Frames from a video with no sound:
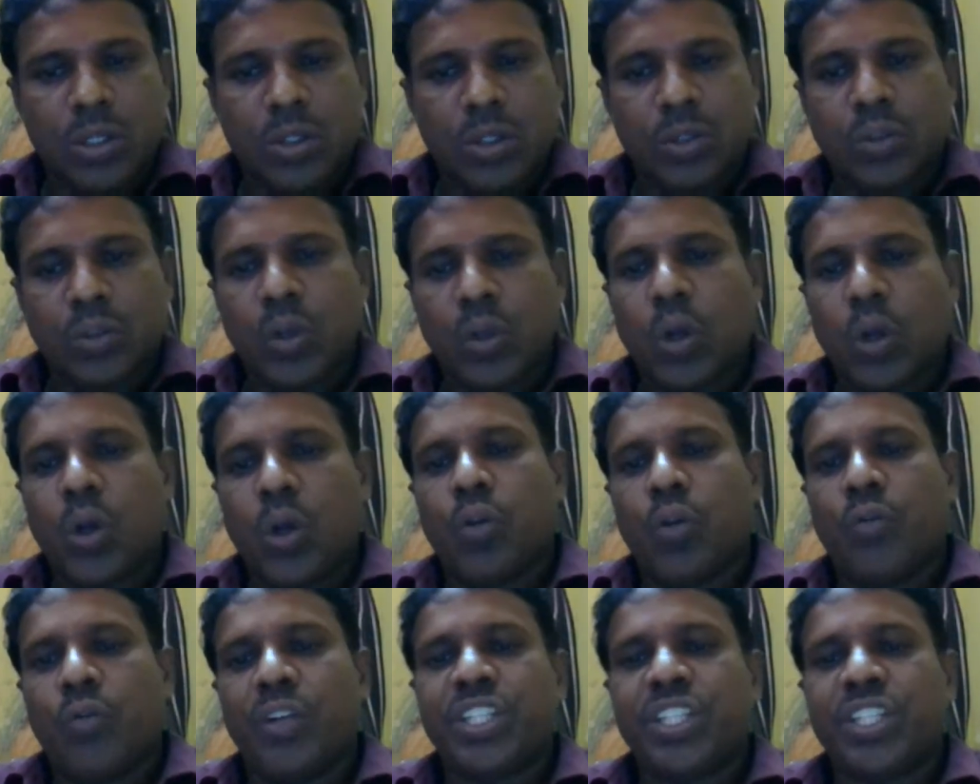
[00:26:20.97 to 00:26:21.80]
So
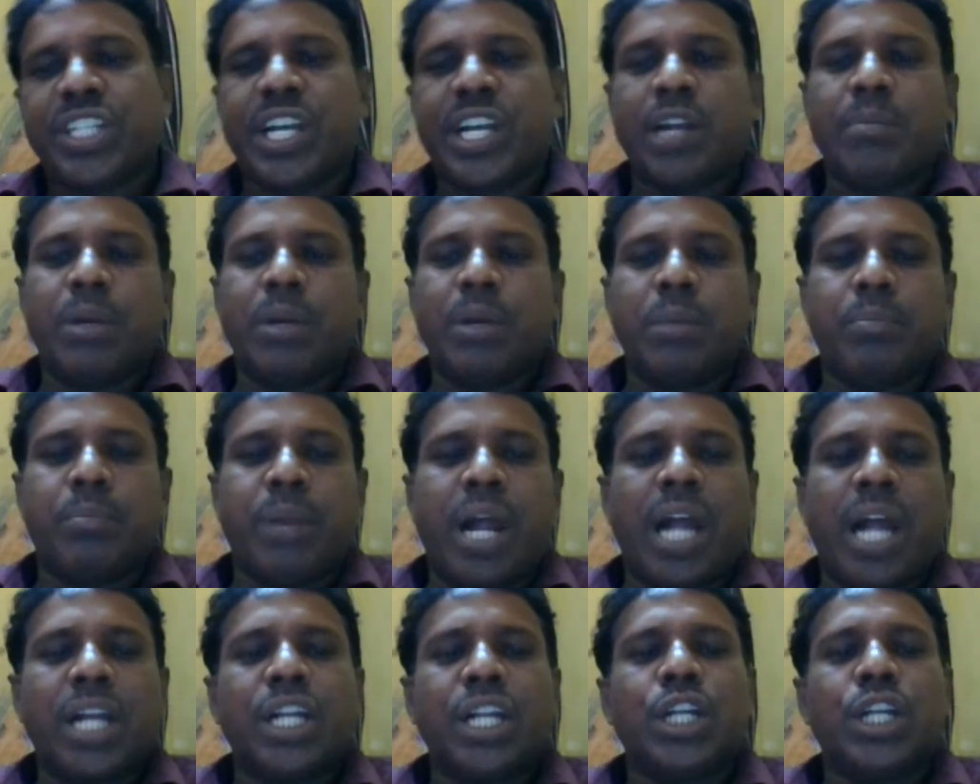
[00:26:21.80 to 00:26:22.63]
which can be
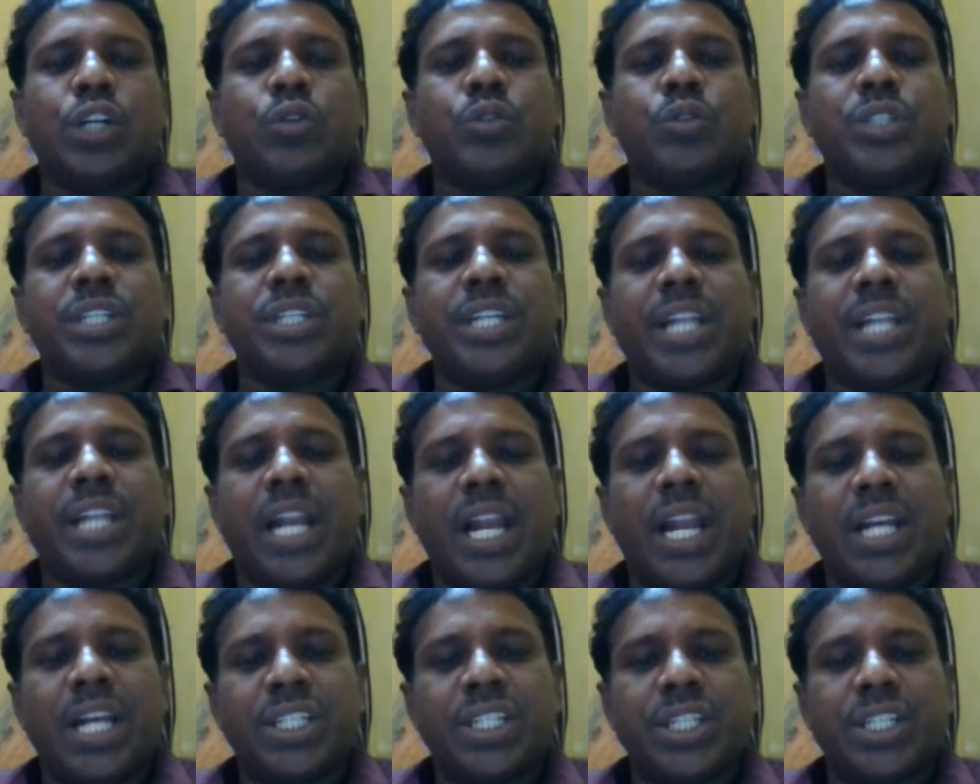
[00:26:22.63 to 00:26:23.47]
brought into the
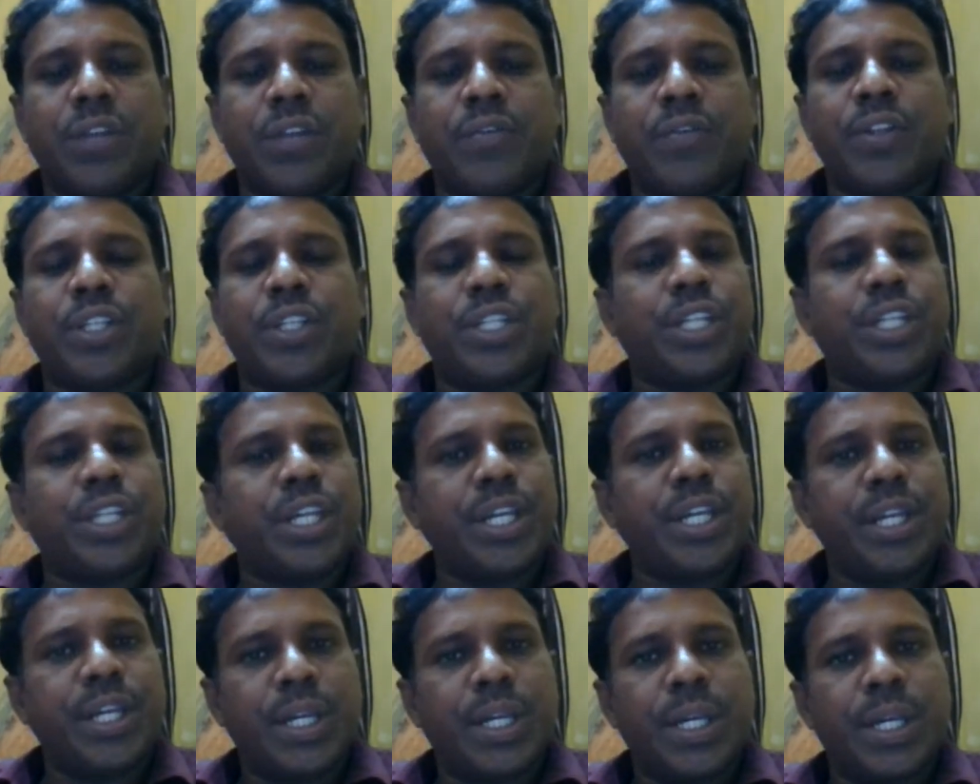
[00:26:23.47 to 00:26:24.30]
relation with
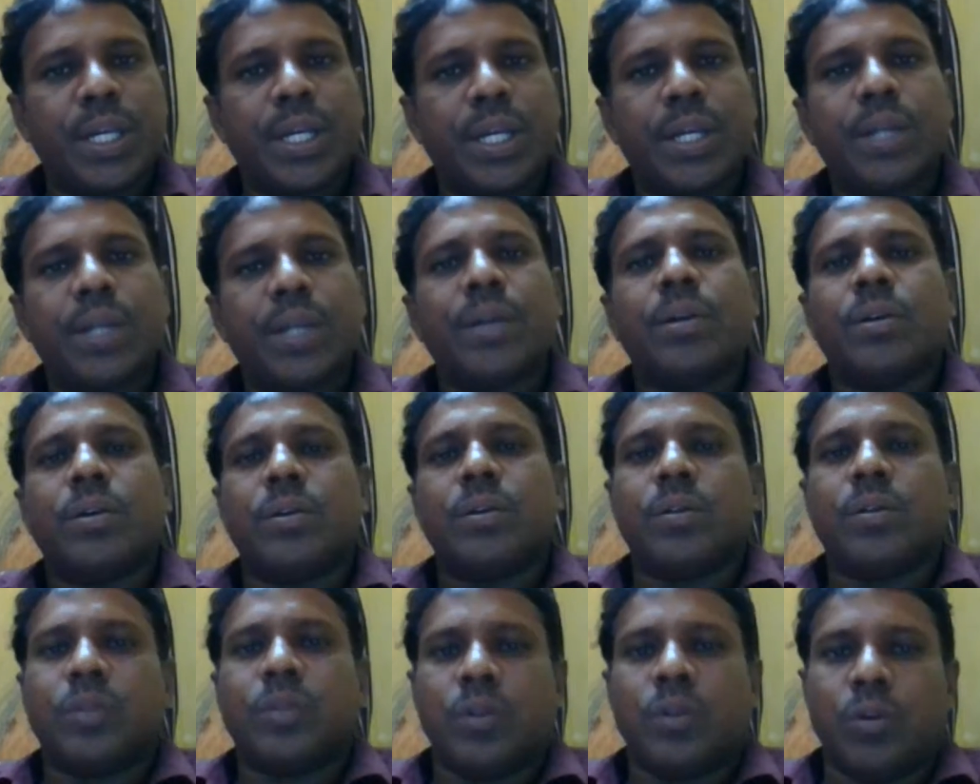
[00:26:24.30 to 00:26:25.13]
the
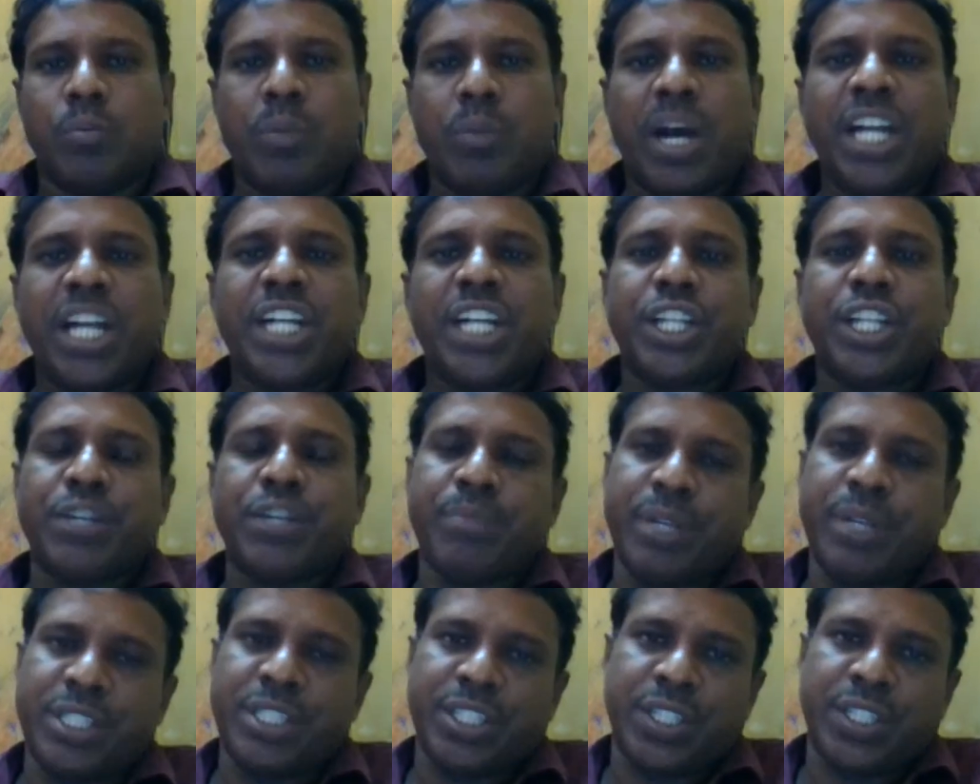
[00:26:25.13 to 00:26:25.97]
monetary
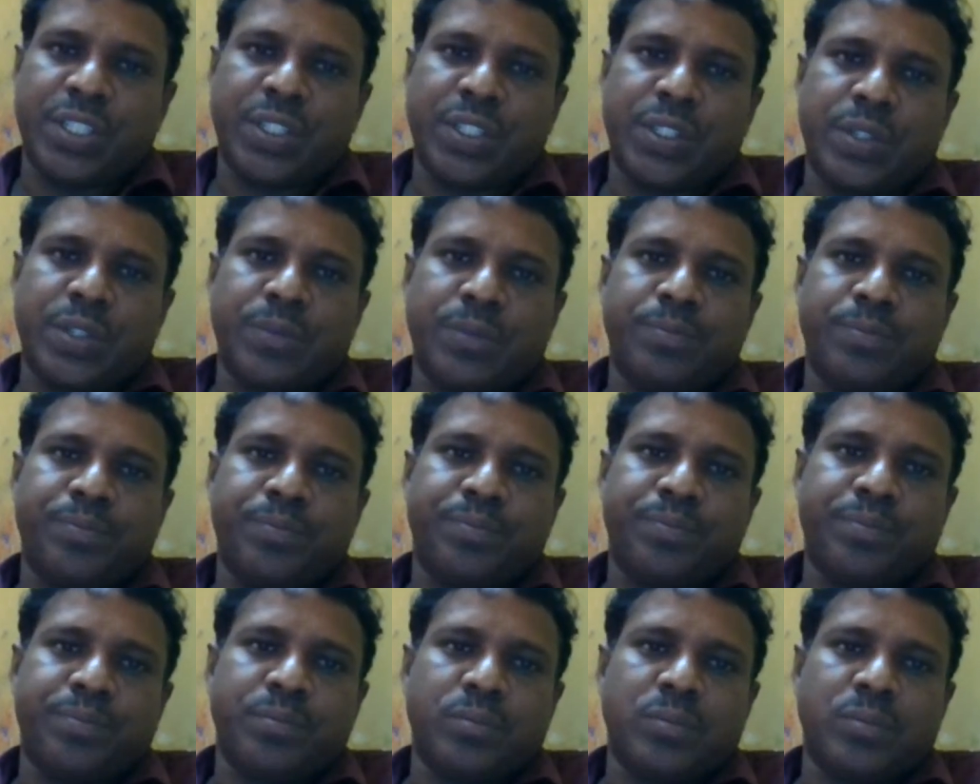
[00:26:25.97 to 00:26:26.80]
measures
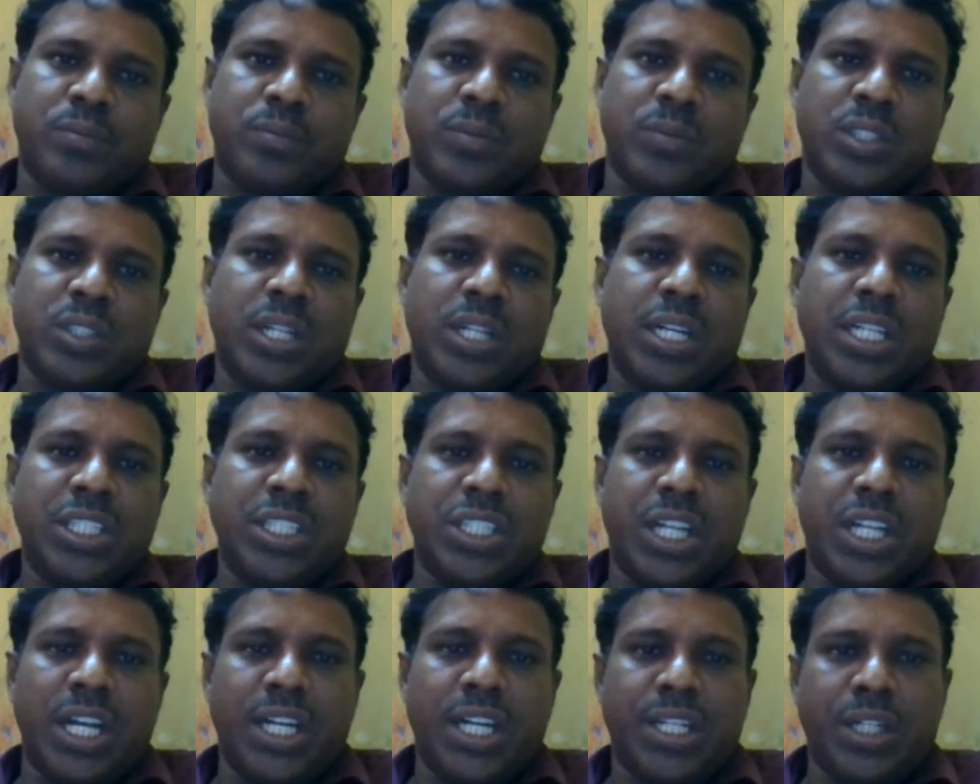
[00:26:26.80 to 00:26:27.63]
that is
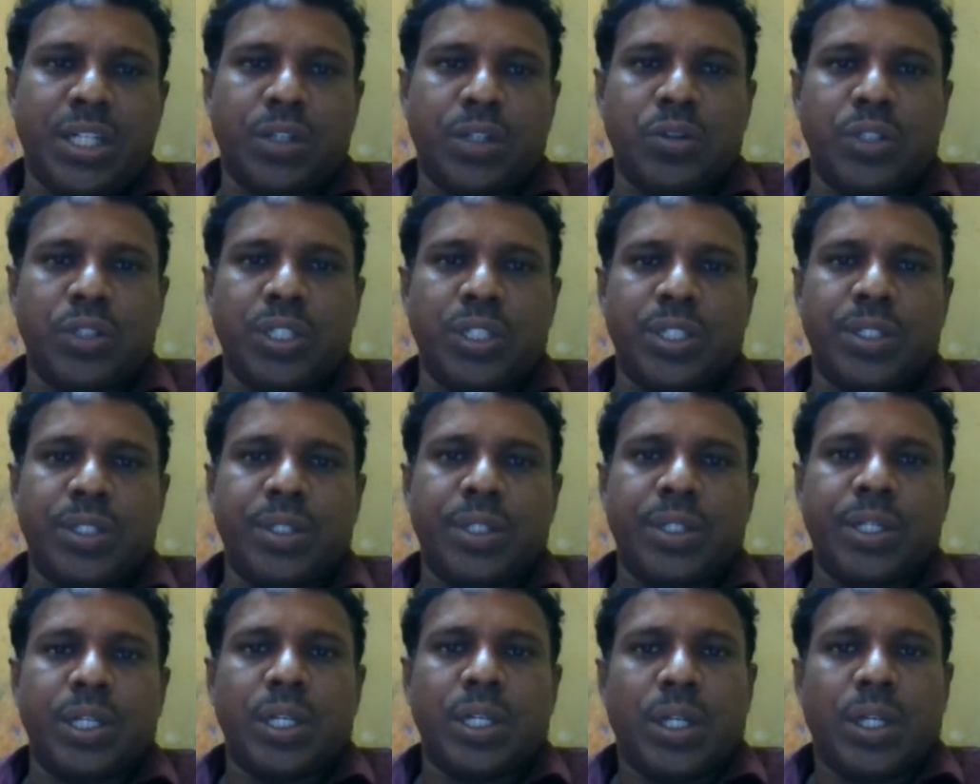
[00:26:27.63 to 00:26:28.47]
related to the
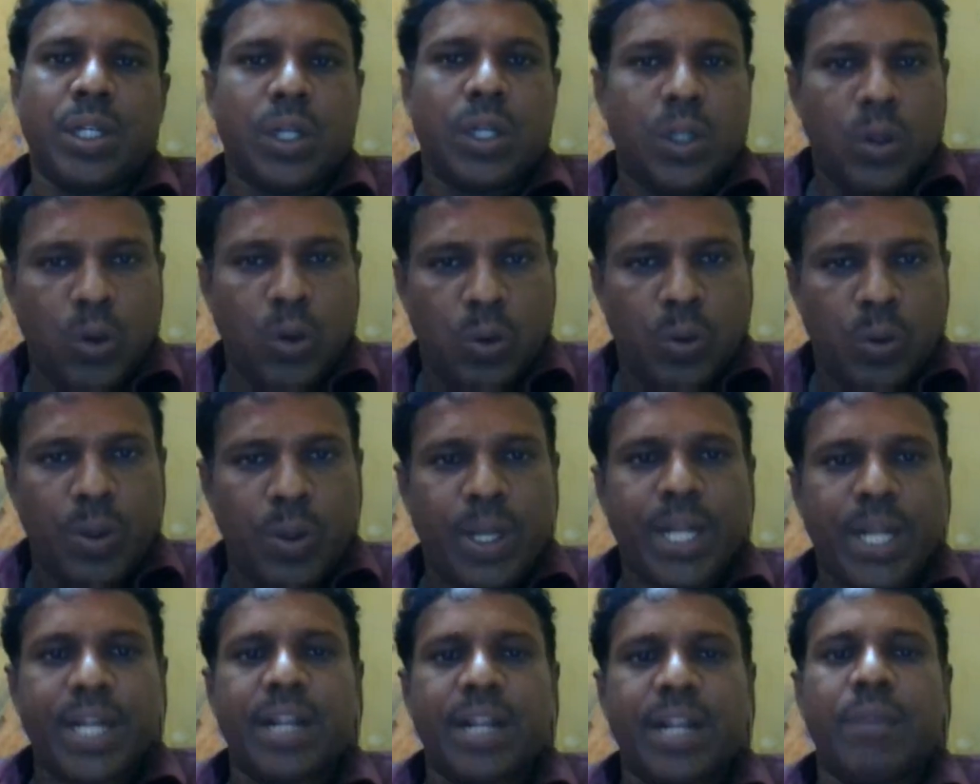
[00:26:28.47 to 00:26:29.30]

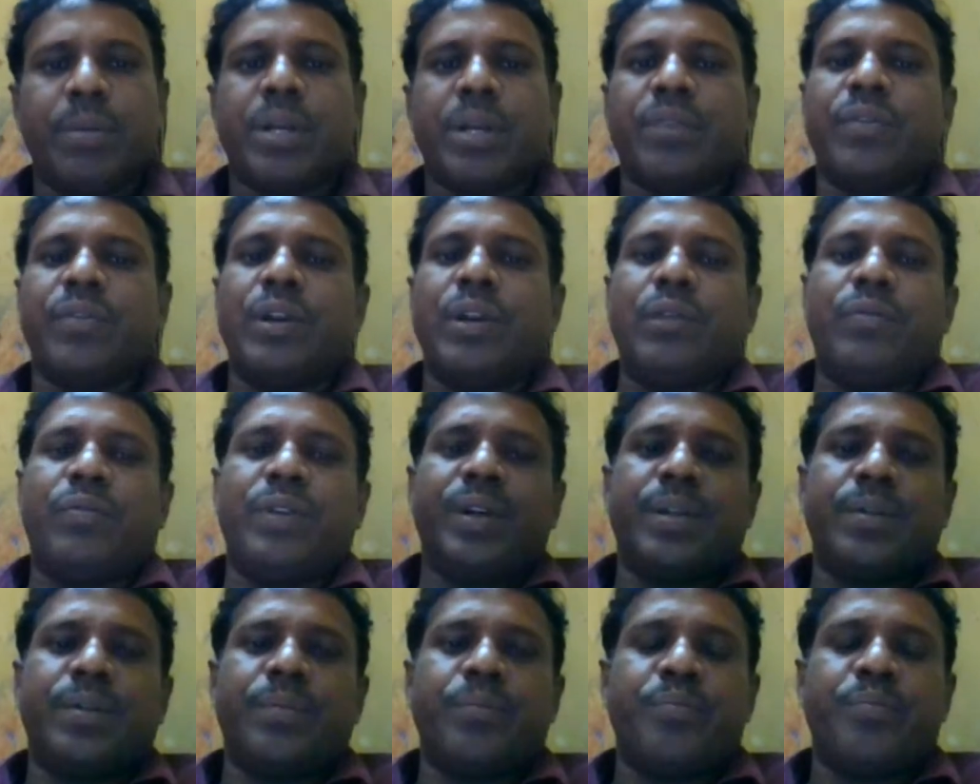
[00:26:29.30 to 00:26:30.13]
economic
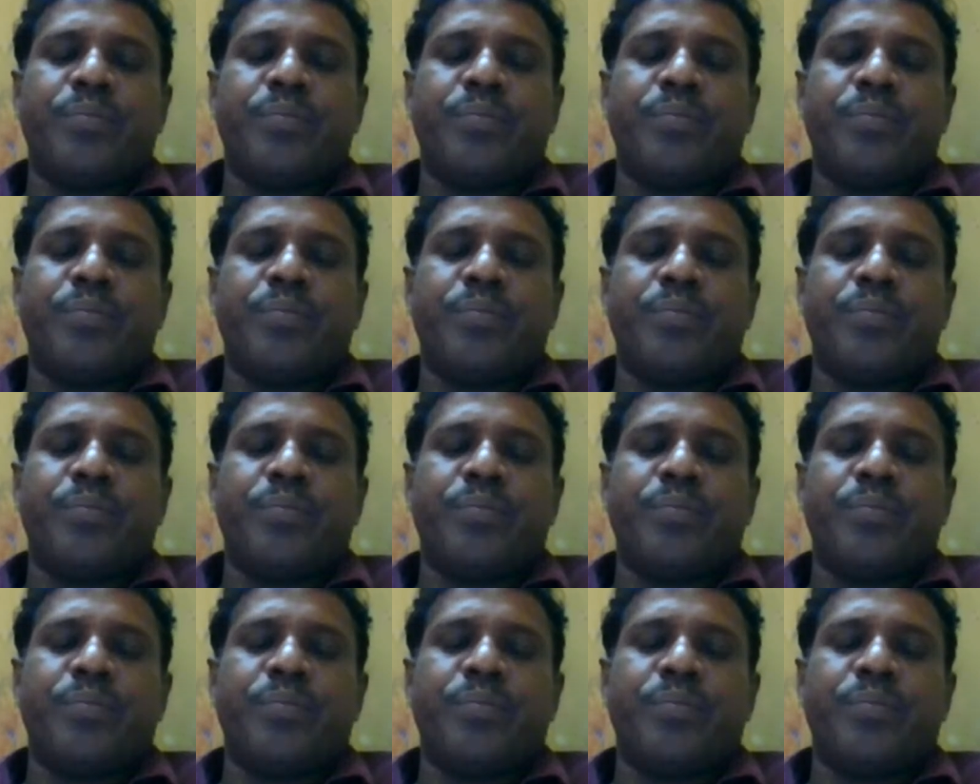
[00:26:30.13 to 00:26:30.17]
welfare.